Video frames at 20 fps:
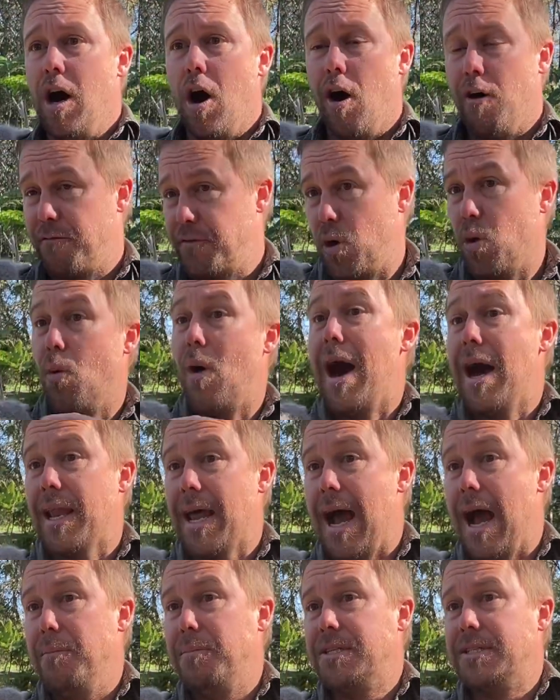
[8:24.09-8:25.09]
of
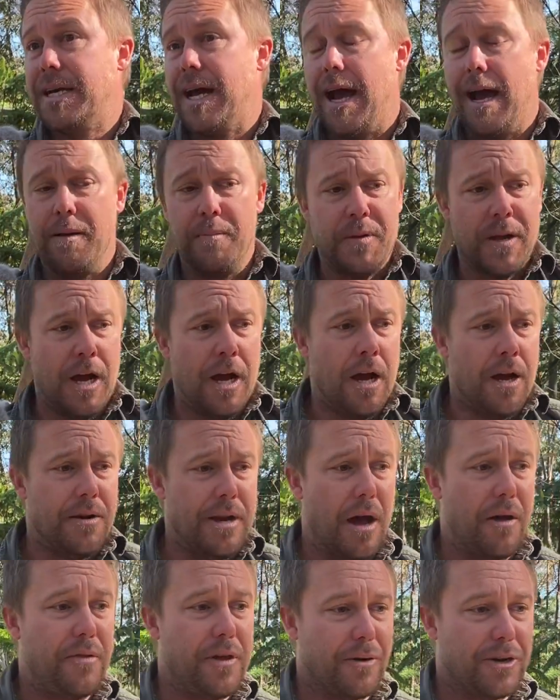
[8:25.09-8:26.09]
koala habitat.
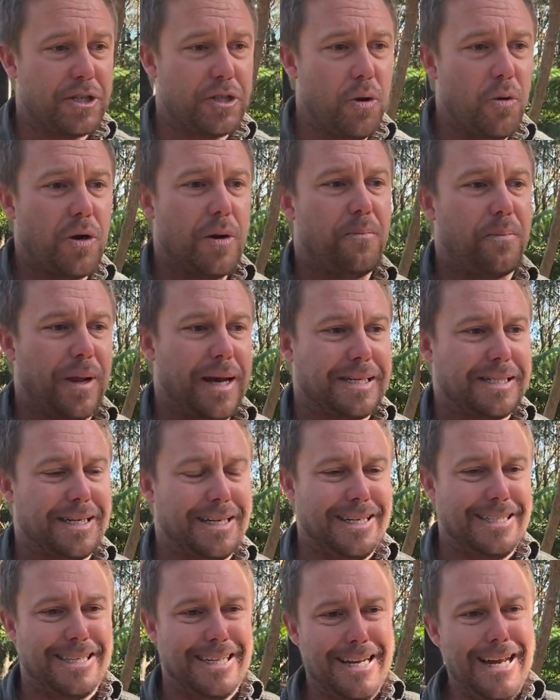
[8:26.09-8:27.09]
Now, there are still
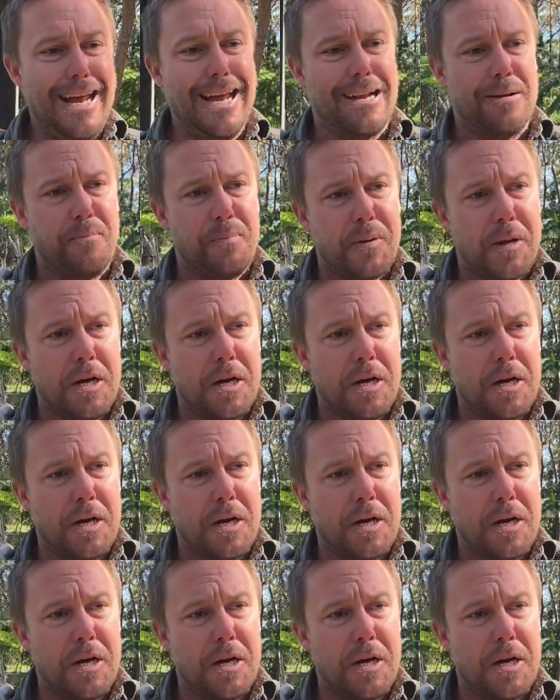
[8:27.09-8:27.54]
complexities in it.